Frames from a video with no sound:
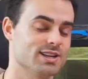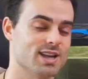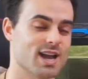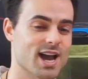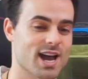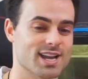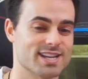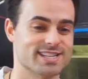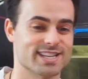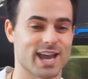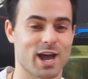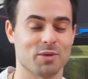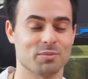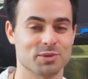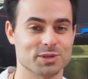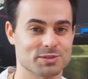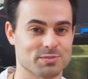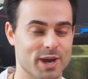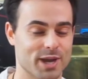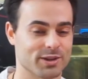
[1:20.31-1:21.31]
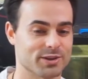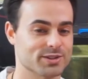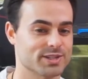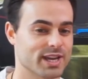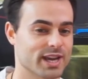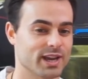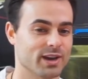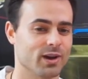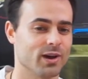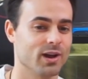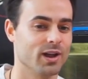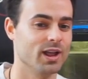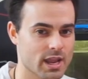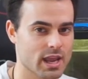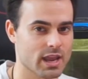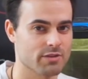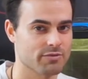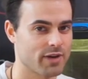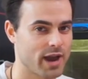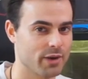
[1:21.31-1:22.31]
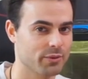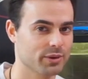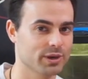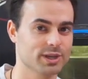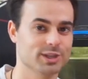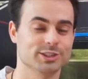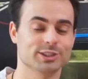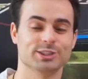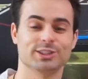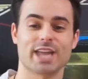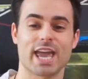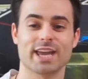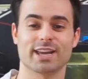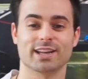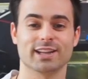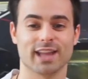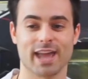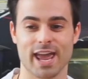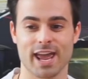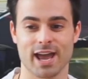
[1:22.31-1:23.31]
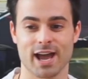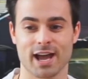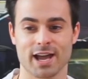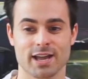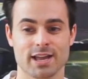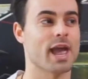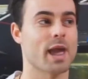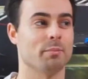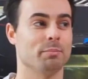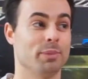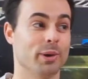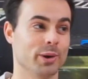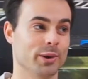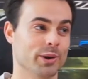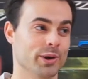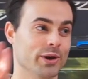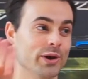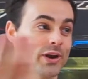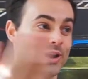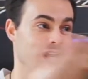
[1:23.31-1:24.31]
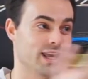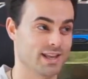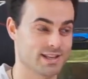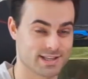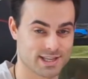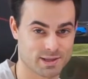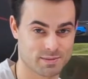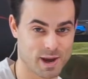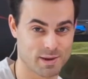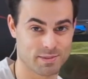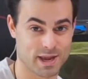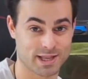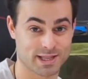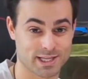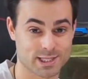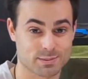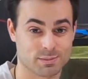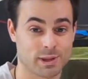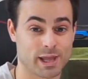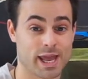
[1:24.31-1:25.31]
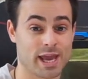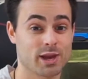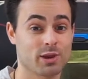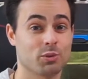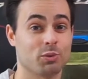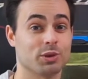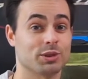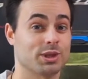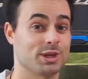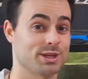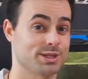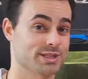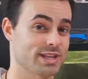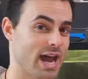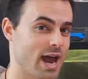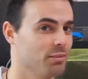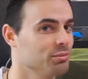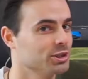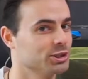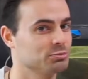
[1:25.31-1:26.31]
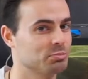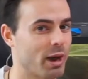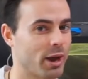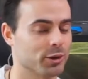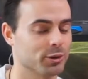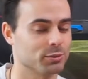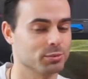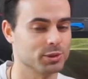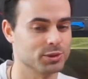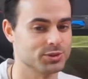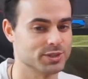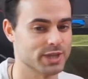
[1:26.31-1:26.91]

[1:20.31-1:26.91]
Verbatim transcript: uh, scalpels by their tail. If I were to just take Alaia and put her into my main display with an established powder blue